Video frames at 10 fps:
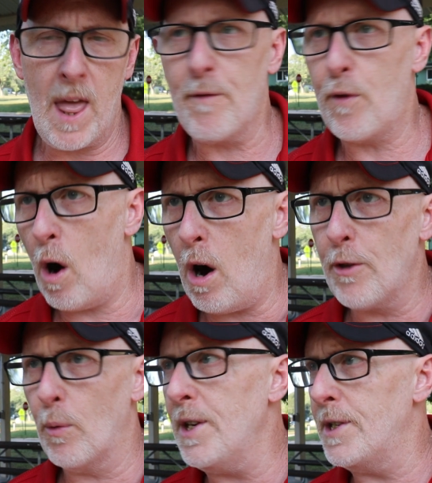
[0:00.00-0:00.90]
And for all
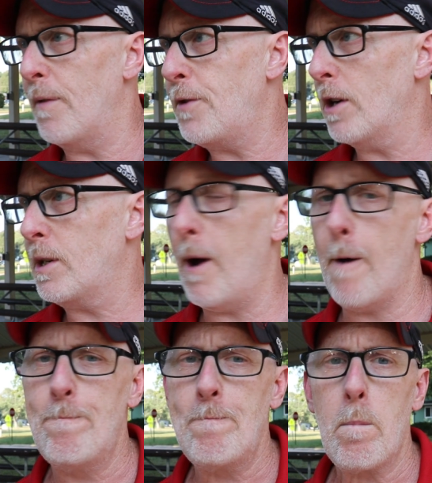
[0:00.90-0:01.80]
the reasons I've talked
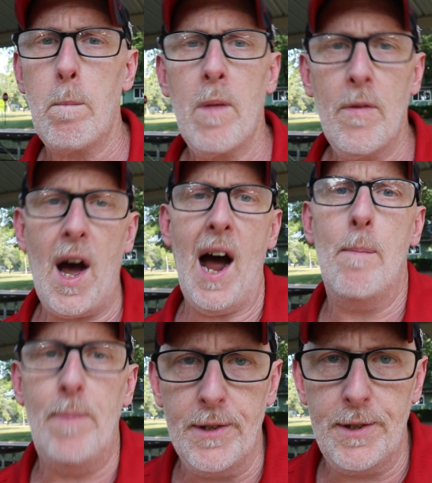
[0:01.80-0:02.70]
about, the
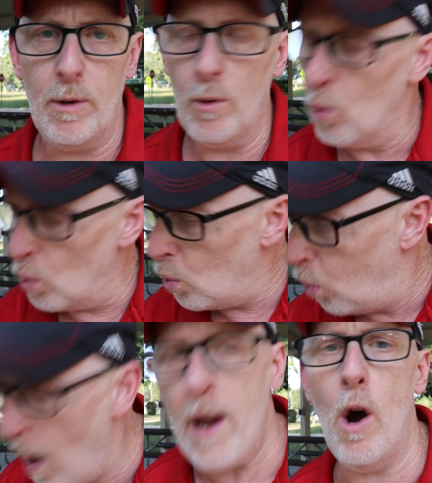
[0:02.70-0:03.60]
hype is
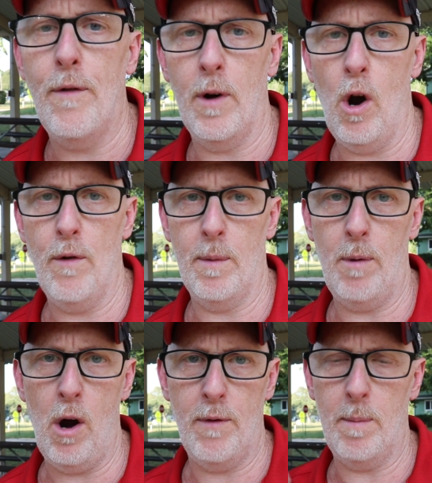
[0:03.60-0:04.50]
way
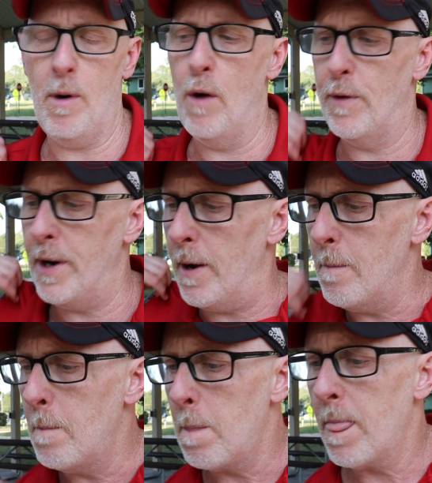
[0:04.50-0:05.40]
overdone.
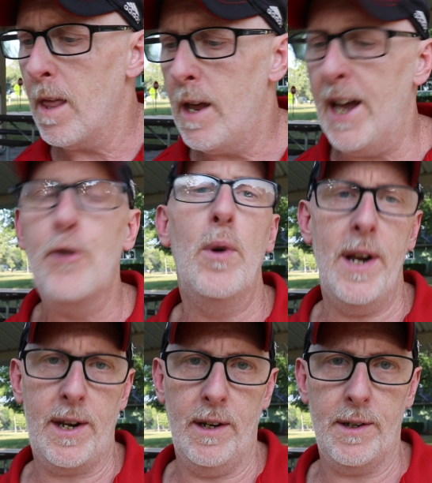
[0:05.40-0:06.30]
It's
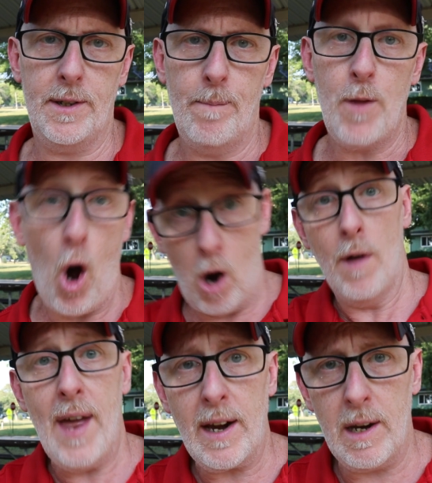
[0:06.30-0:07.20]
ridiculous.
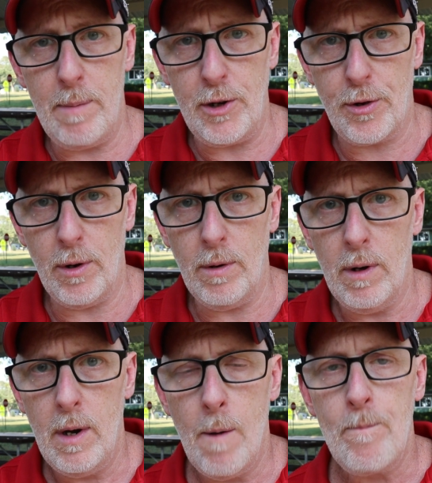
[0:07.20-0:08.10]
All that can be true.
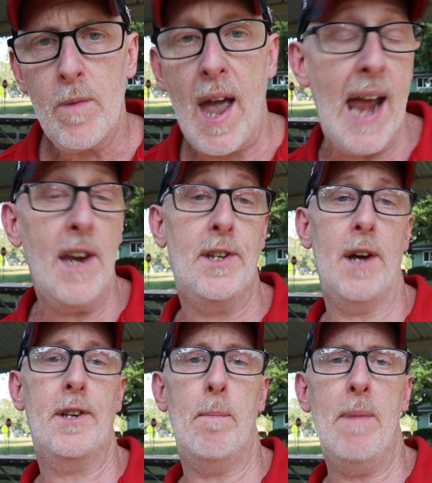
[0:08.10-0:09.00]
And it
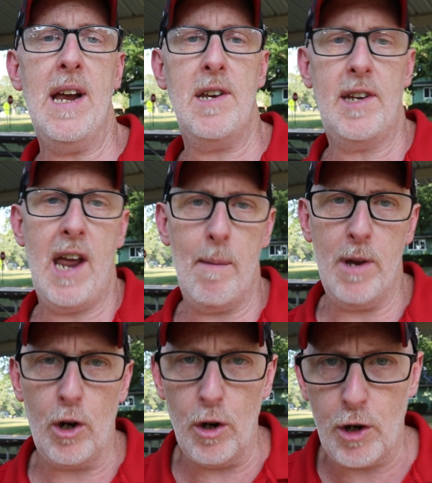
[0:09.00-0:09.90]
doesn't mean he can't
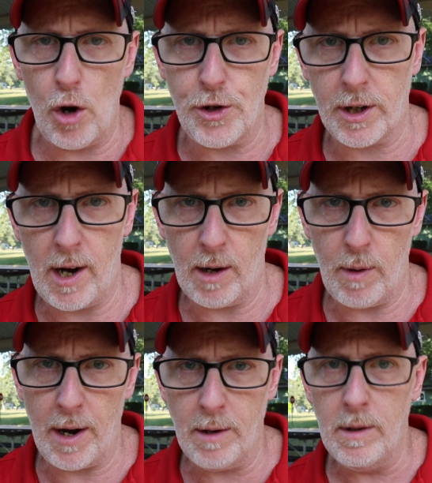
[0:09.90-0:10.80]
be a good coach at
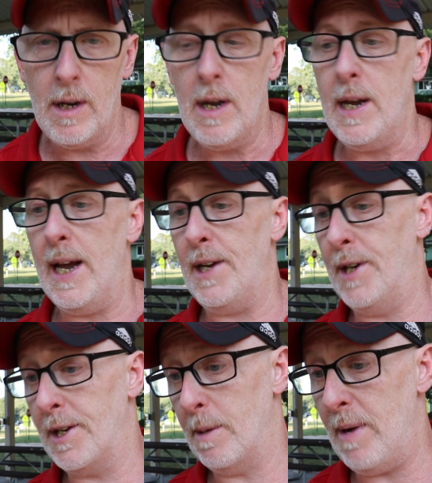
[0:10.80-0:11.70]
Colorado. It
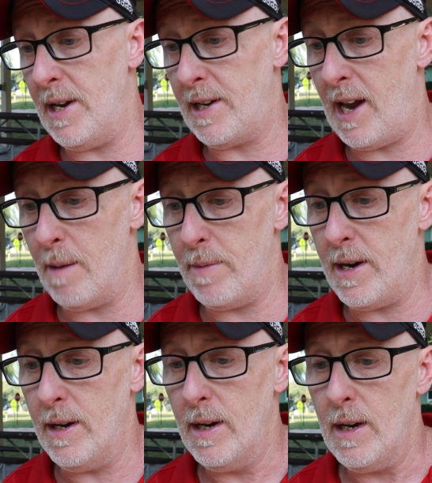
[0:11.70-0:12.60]
doesn't mean he can't
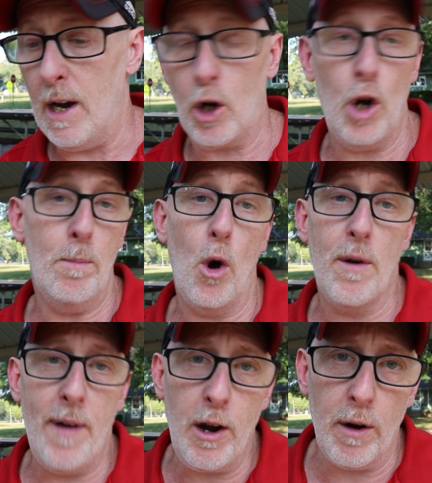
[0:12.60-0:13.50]
be a good
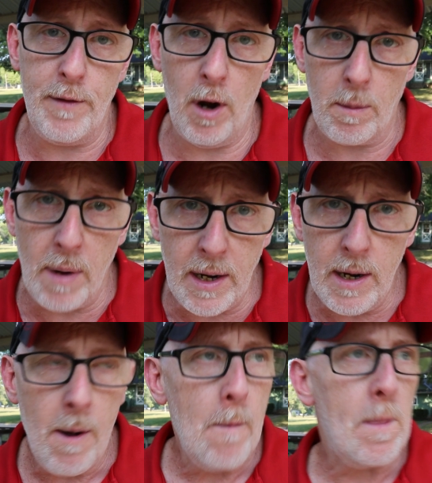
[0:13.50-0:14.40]
motivator of young
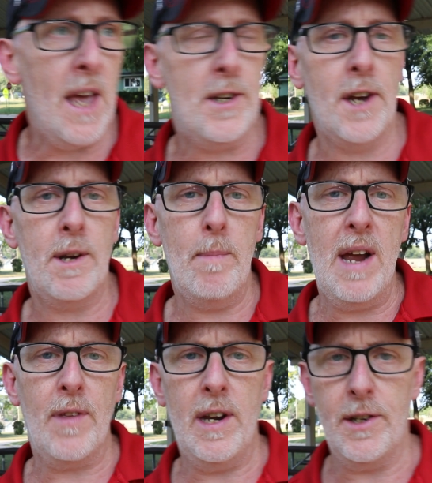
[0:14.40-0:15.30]
men. It doesn't
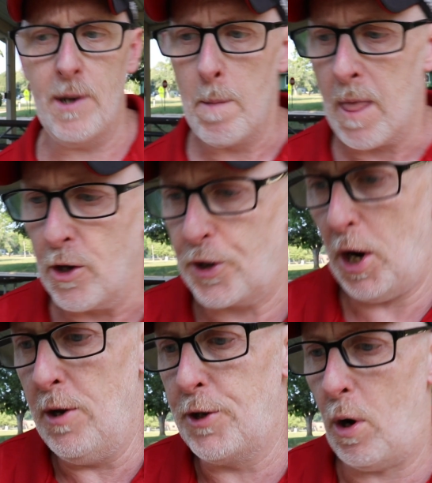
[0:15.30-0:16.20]
mean that his
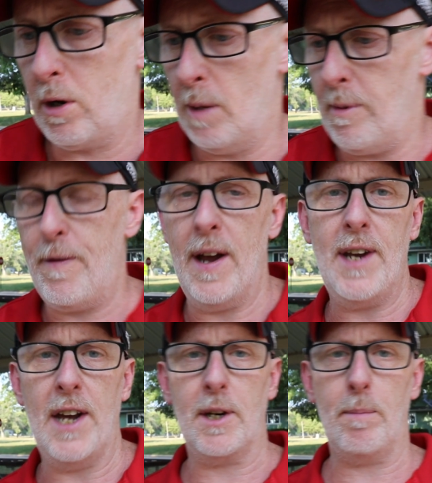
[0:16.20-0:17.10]
sons aren't going to be
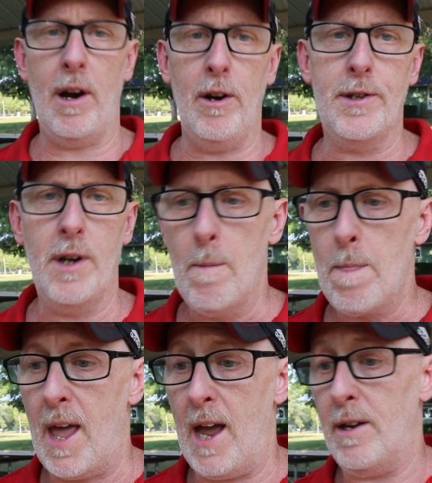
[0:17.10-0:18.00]
fantastic players.
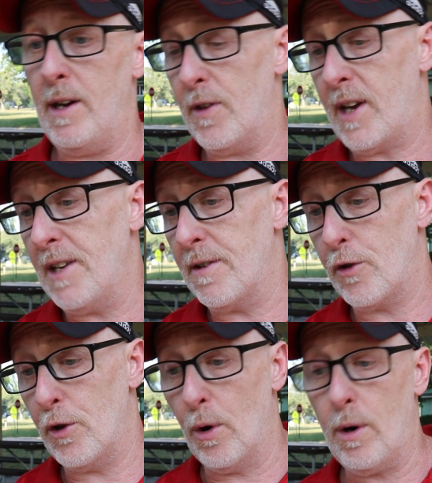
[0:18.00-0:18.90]
And in the case of
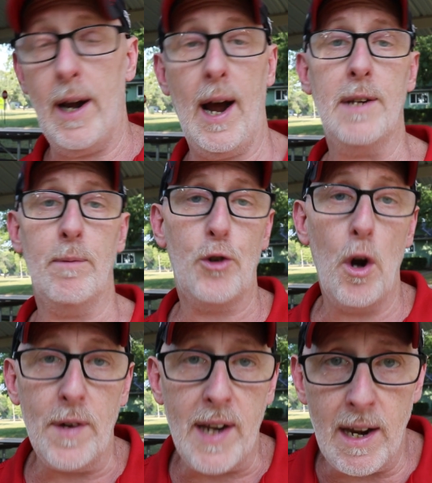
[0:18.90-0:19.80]
Shedeur, a Heisman
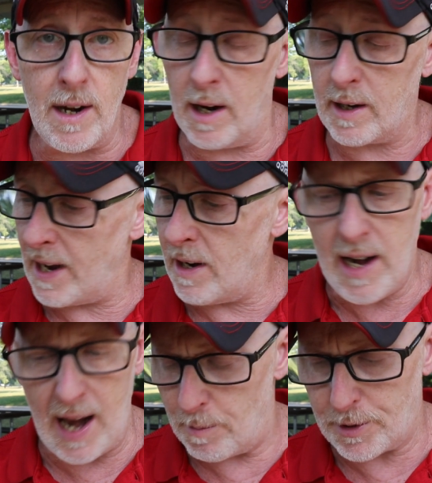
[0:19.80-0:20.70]
Trophy
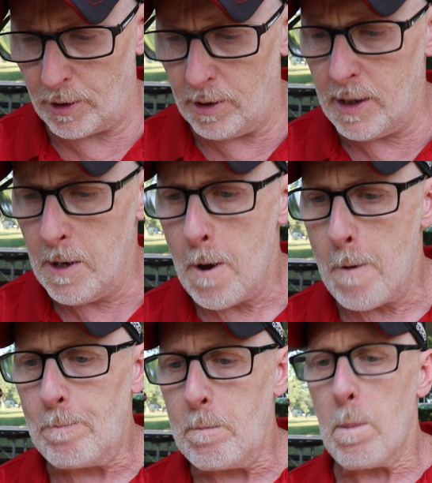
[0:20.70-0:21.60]
candidate, absolutely.
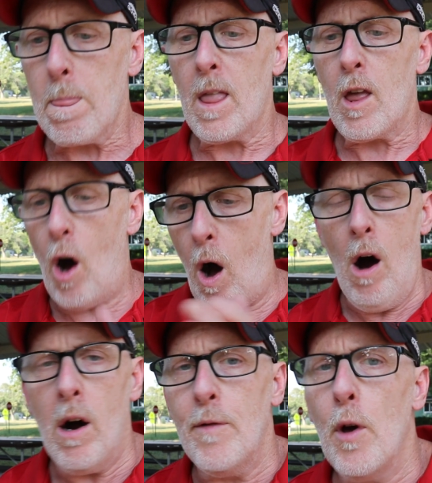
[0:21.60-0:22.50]

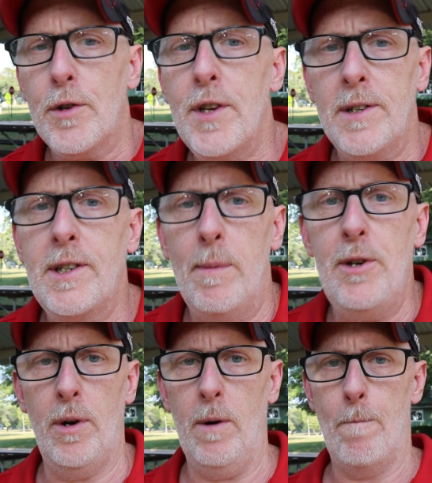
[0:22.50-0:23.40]
All of those things can be
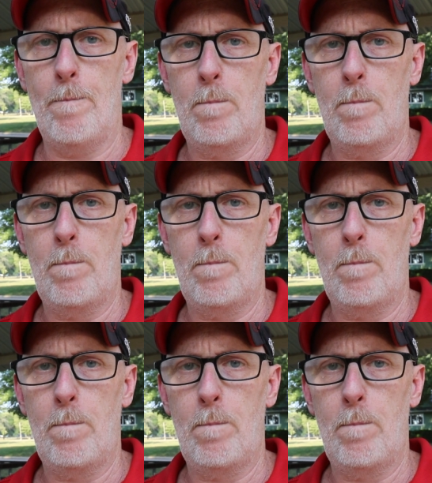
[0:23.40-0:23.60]
true.